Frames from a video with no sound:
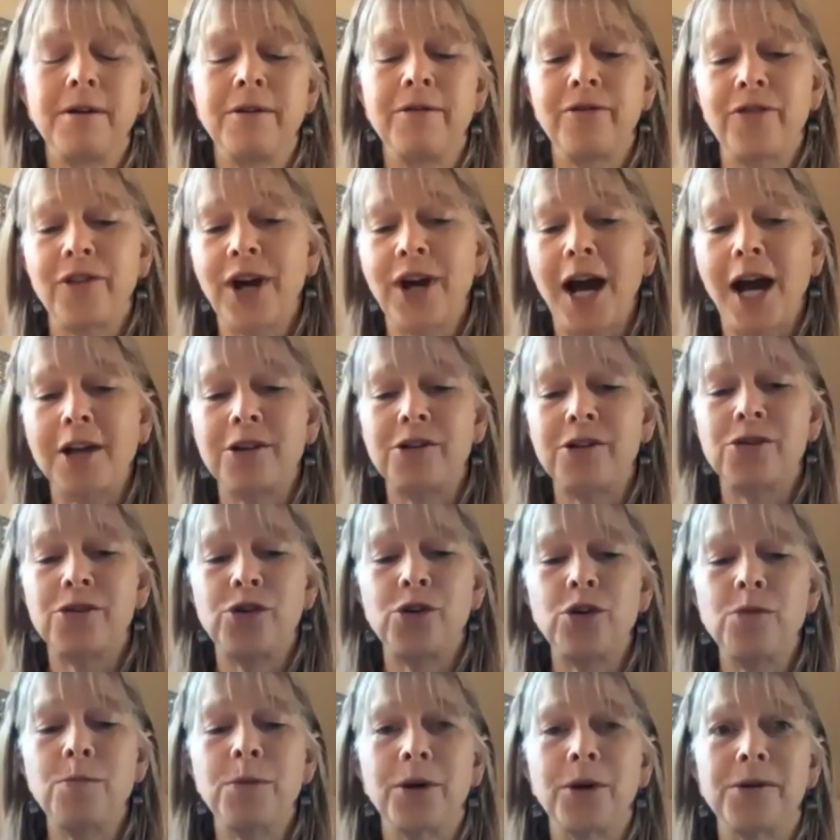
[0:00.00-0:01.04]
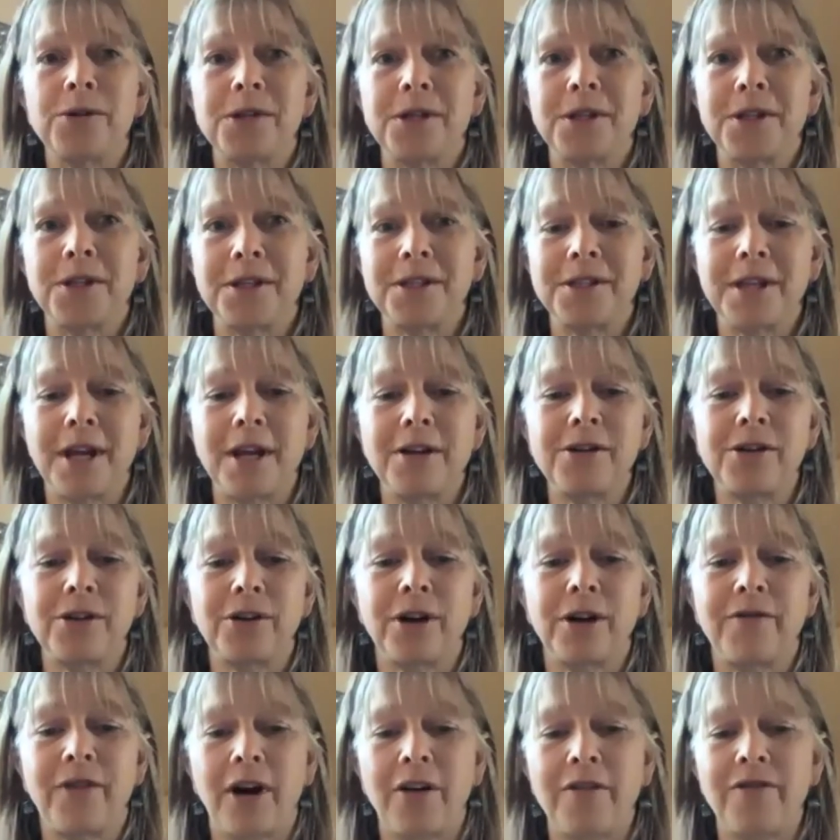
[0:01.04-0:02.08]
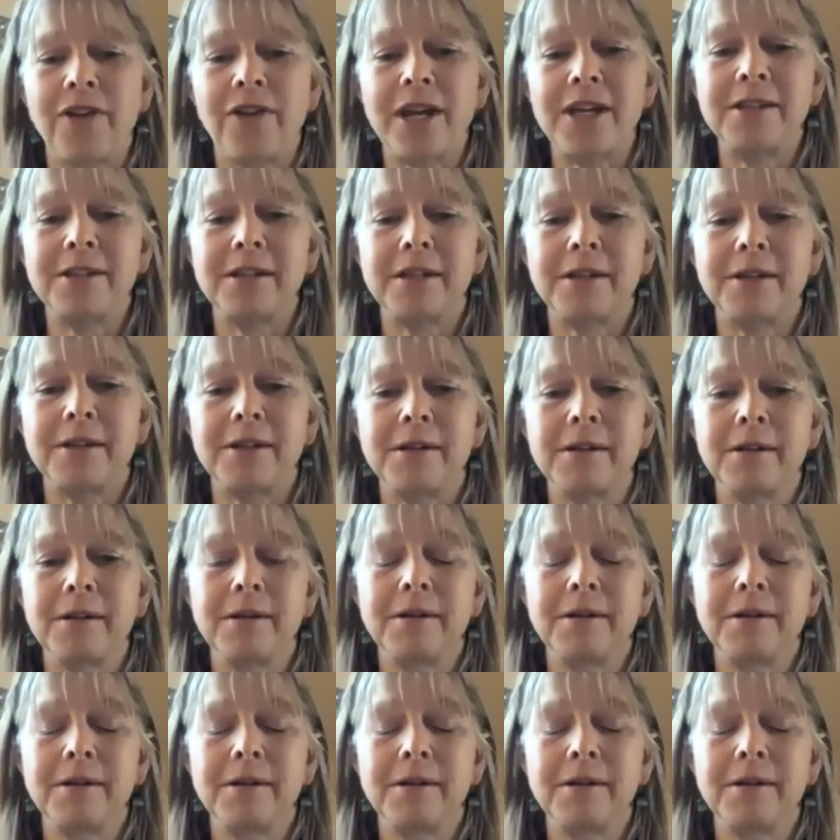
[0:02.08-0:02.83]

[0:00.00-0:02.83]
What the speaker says: forgotten tubers in the center of our faces.